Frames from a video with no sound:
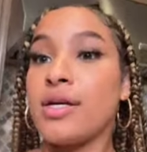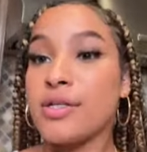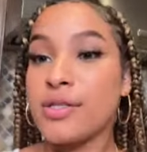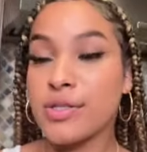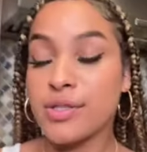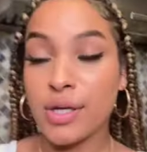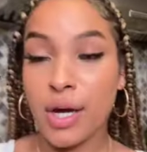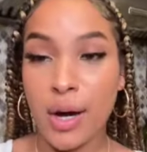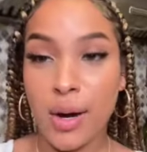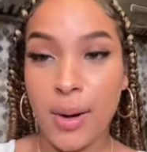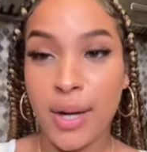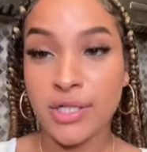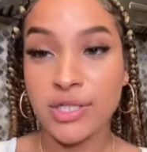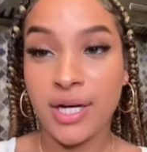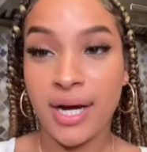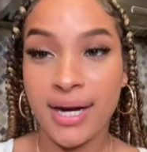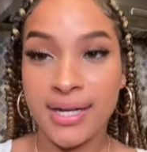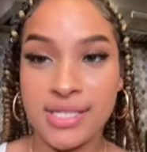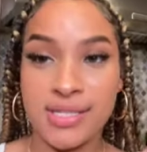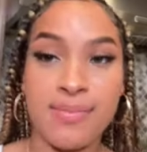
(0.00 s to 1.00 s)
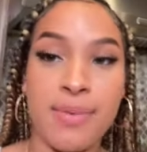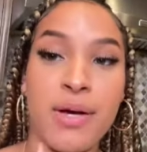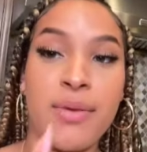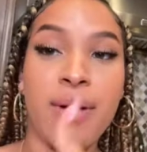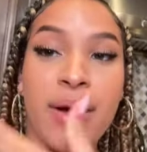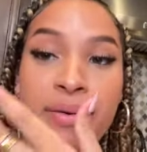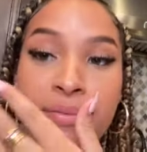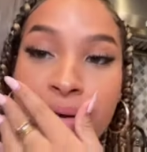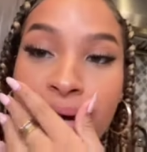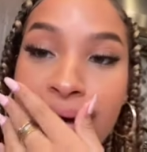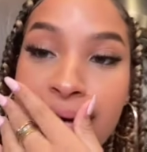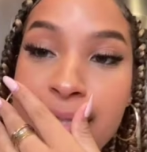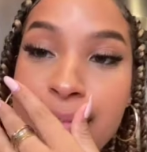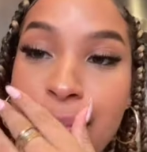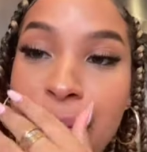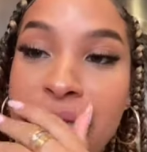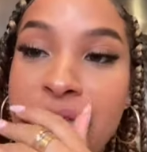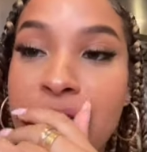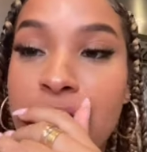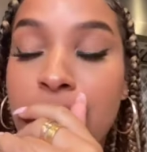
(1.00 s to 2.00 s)
so I tried to make white rice,
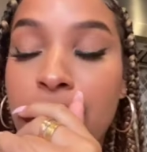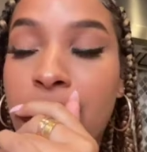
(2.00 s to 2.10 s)
but it didn't